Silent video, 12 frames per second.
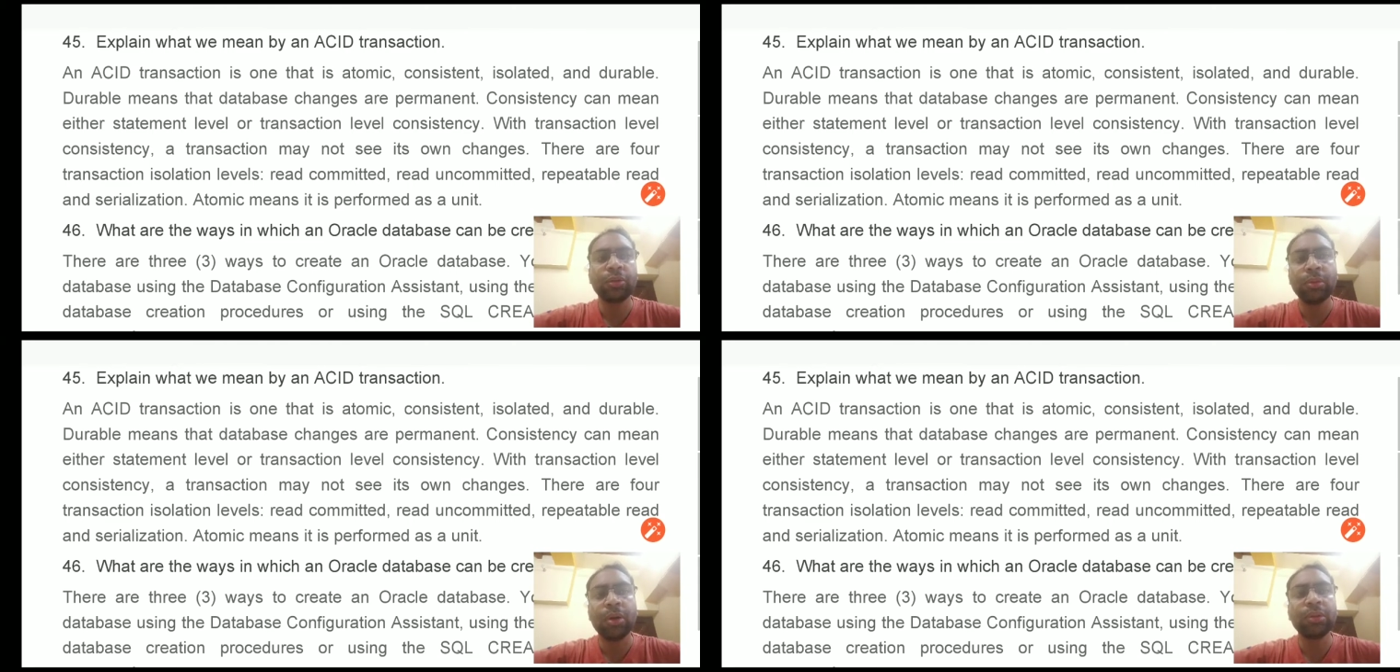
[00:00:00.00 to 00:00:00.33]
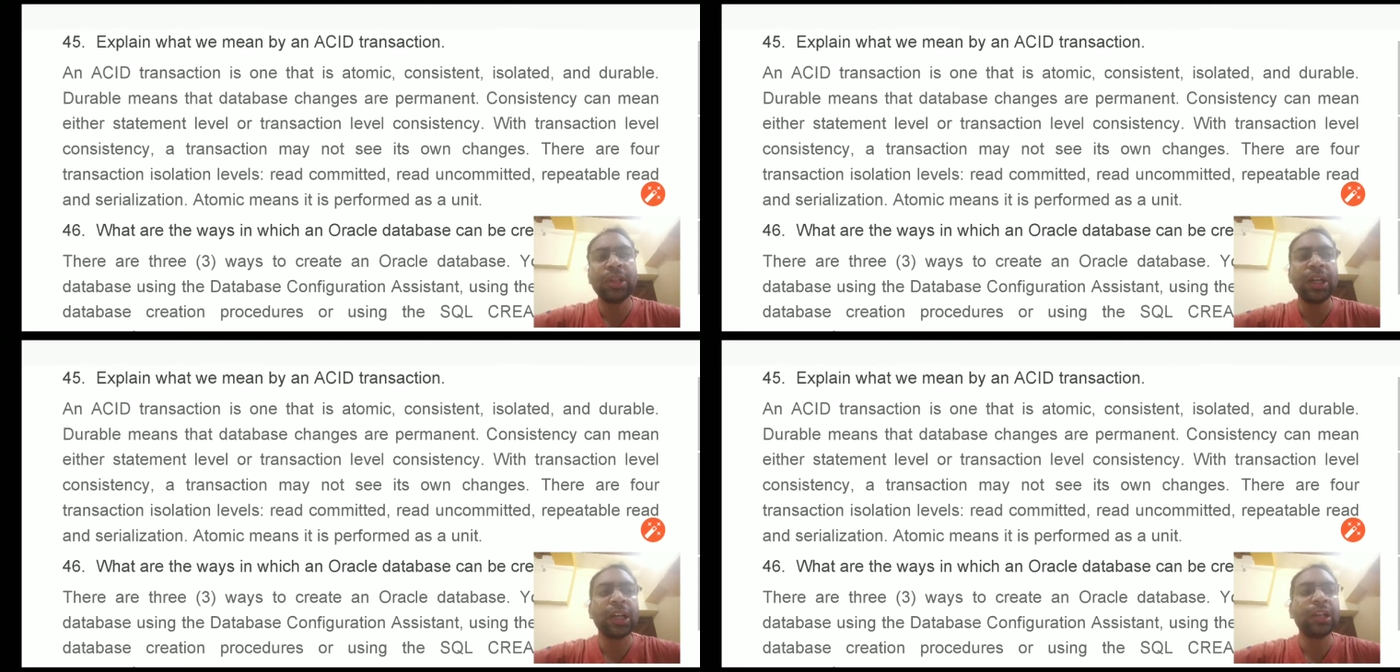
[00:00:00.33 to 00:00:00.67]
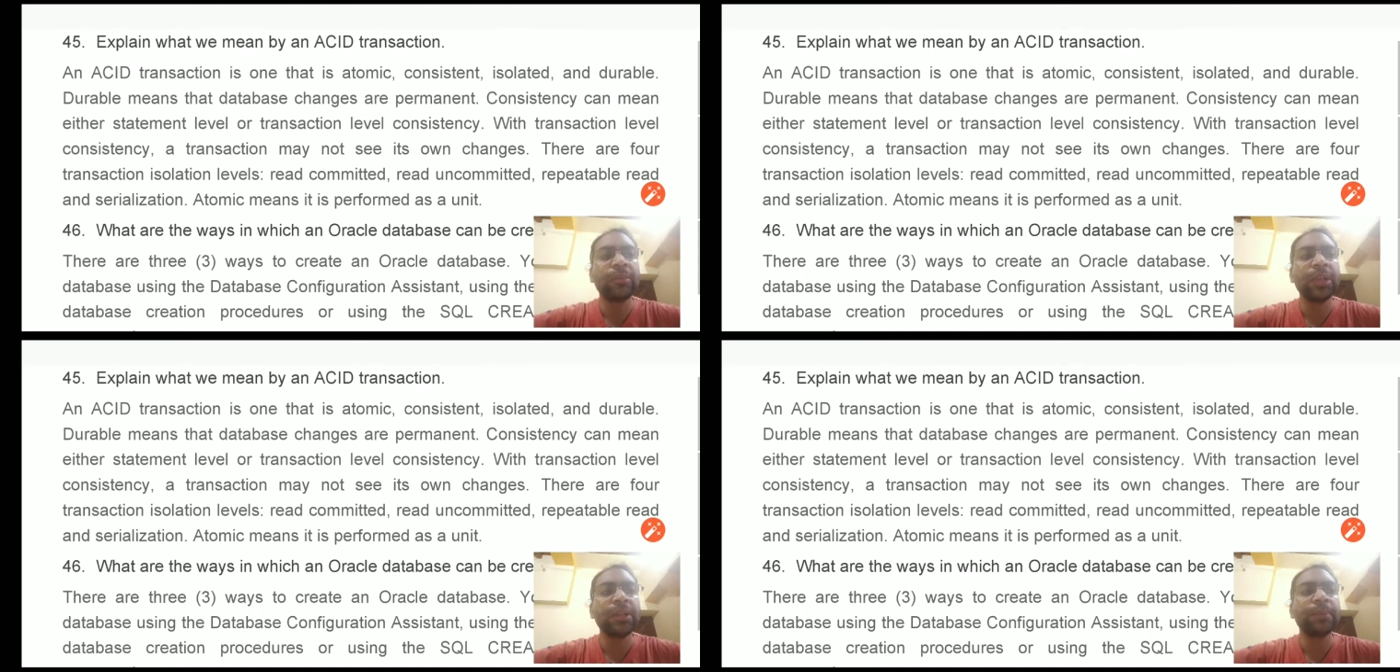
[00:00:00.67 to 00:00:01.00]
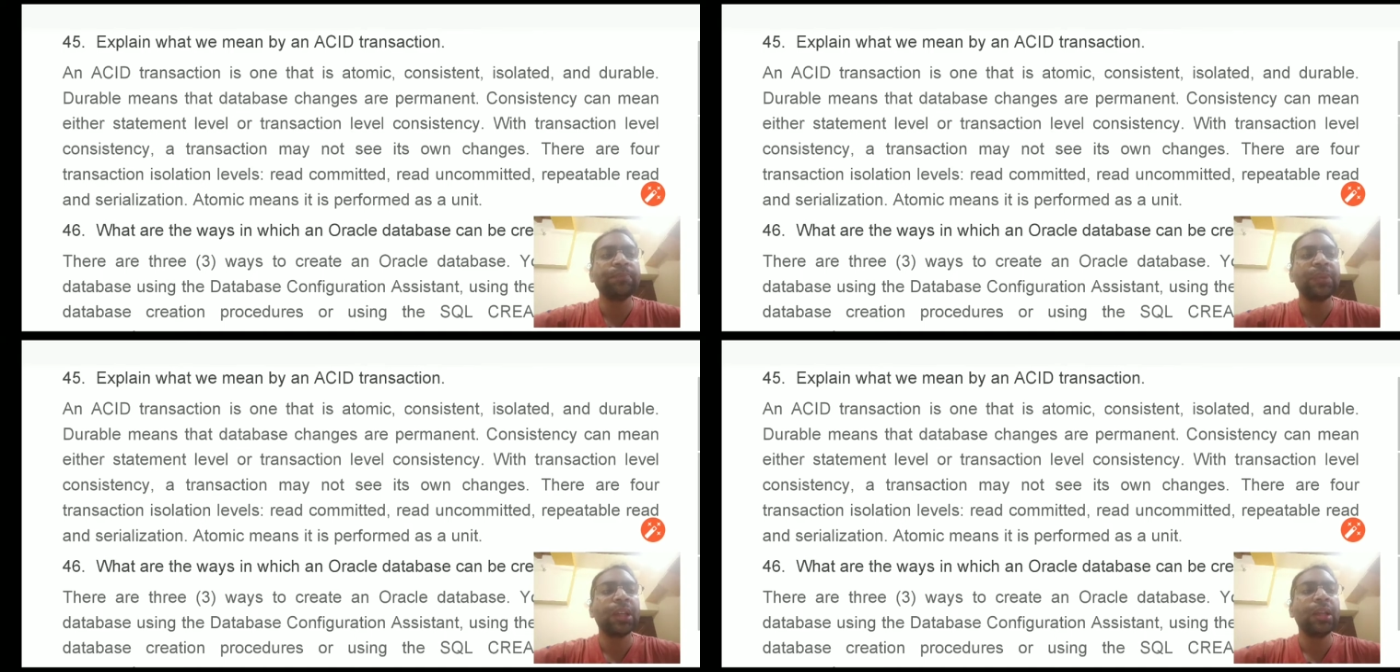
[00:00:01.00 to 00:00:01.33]
throughout the database.
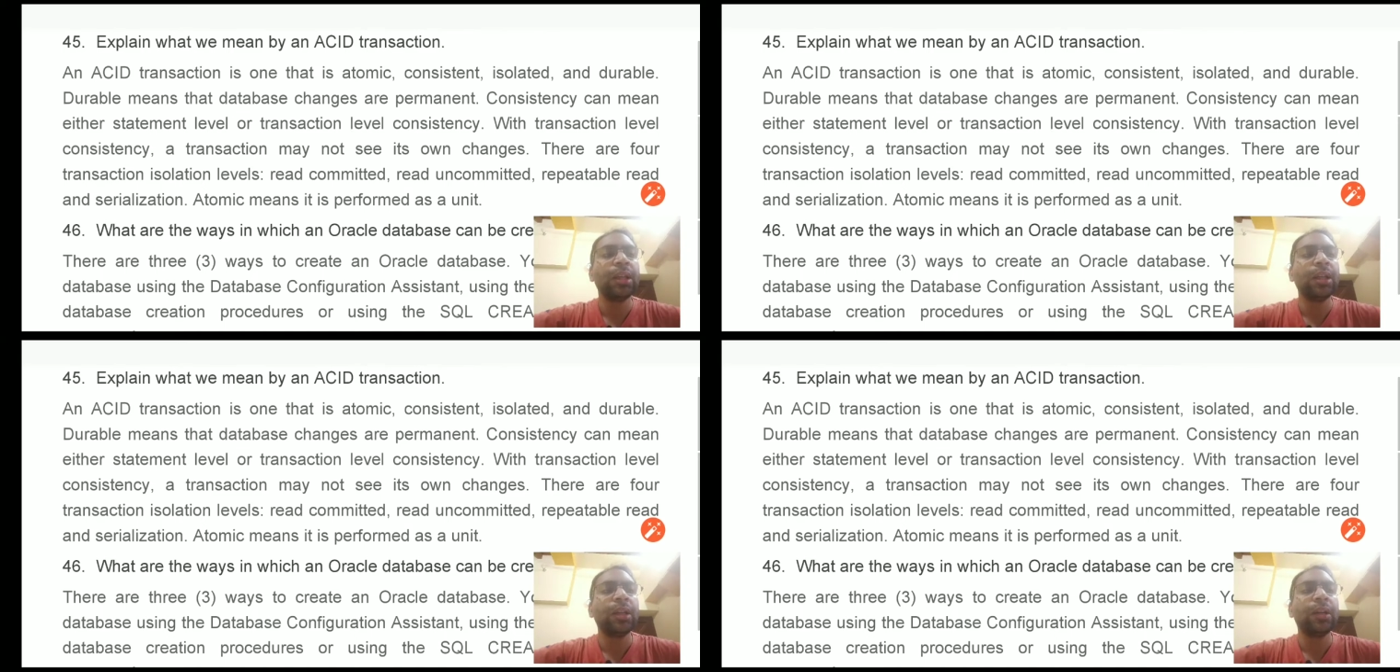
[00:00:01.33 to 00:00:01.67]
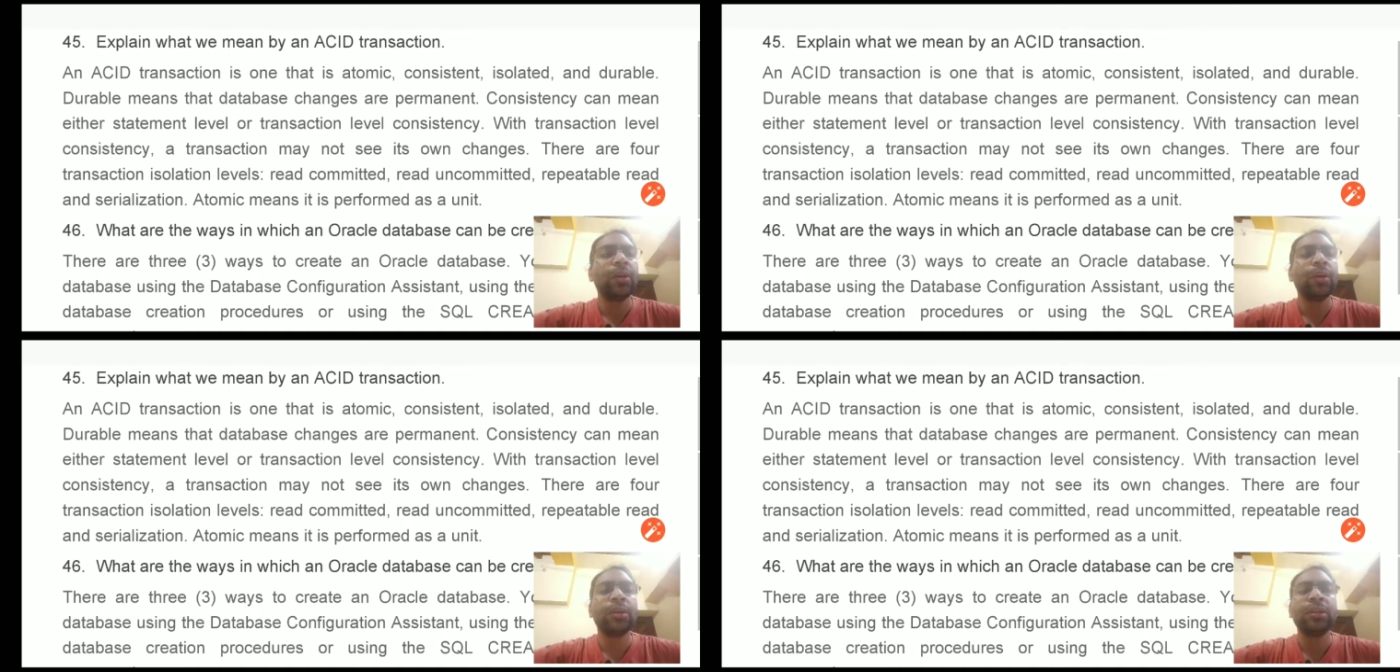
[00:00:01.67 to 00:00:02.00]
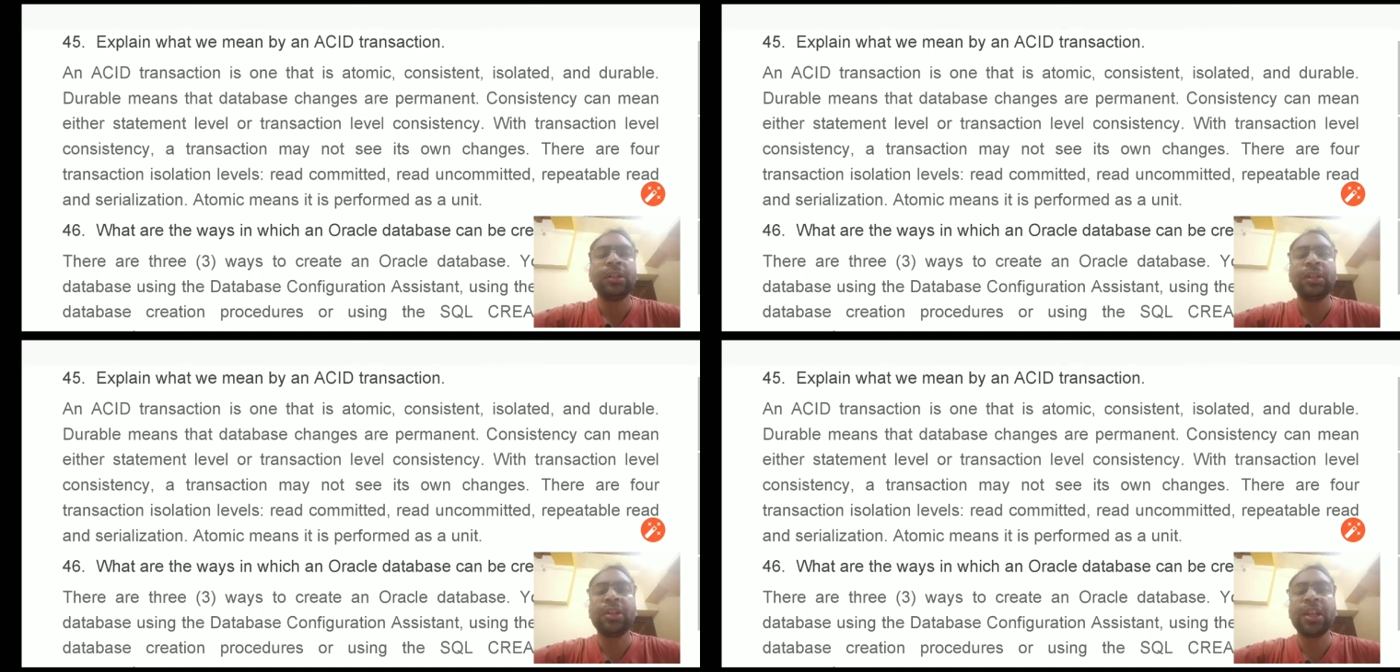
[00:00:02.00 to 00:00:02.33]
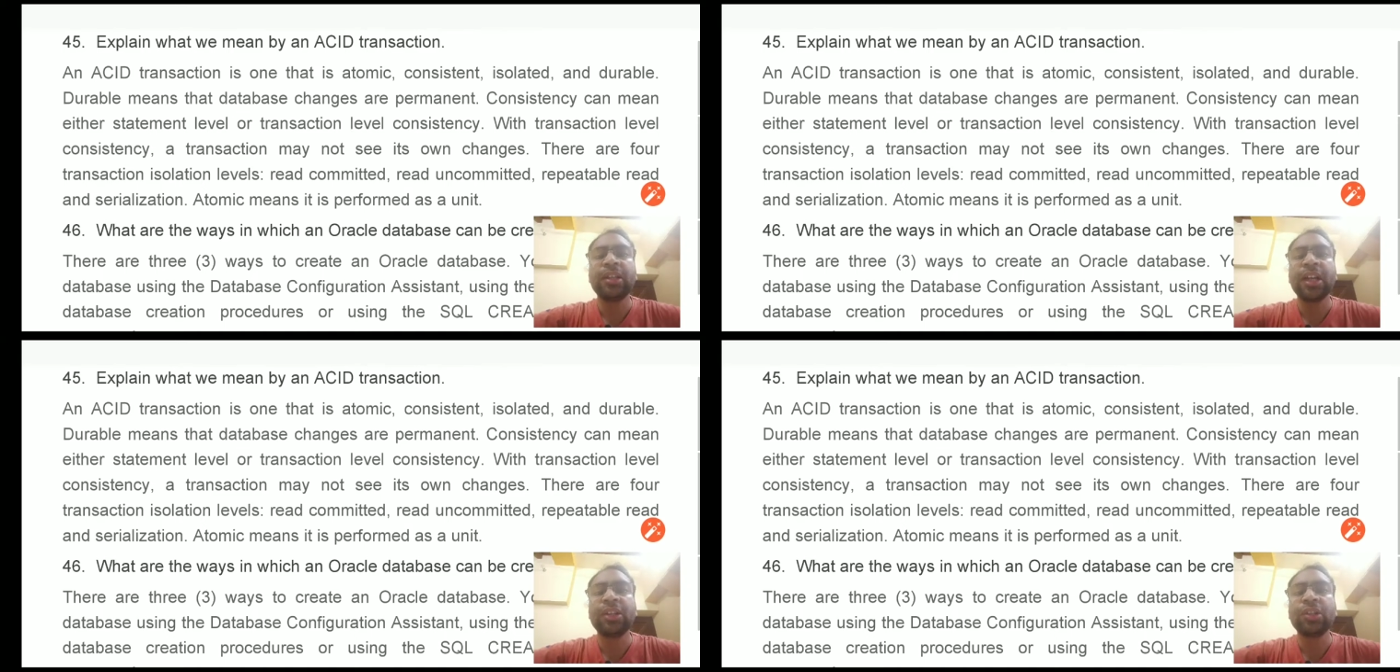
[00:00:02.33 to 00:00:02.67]
The
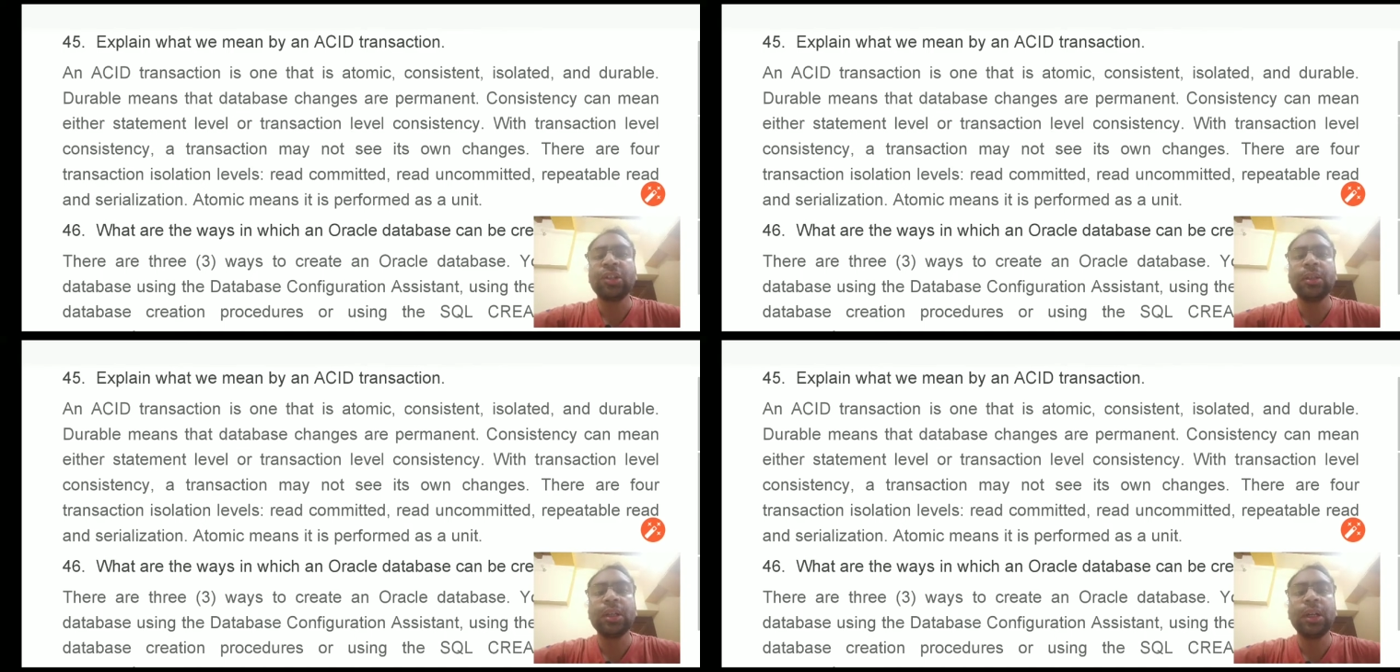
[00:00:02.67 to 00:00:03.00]
transaction